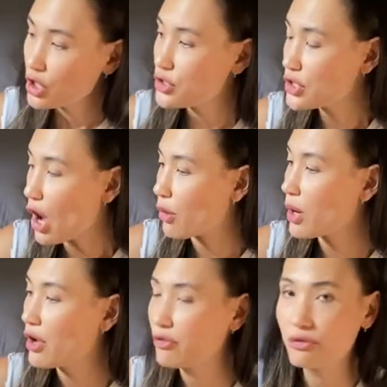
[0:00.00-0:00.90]

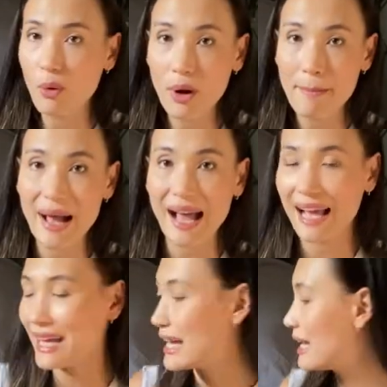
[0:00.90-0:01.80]
So for
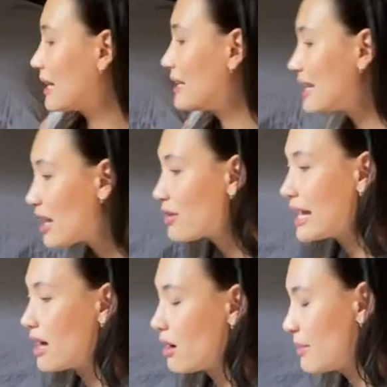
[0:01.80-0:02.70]
my
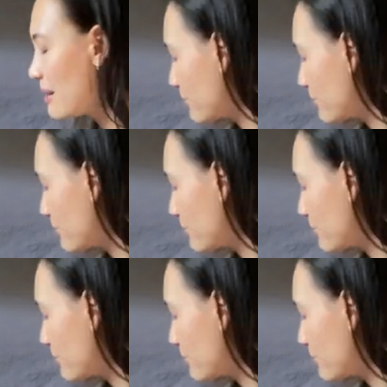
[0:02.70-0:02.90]
carry-on, or my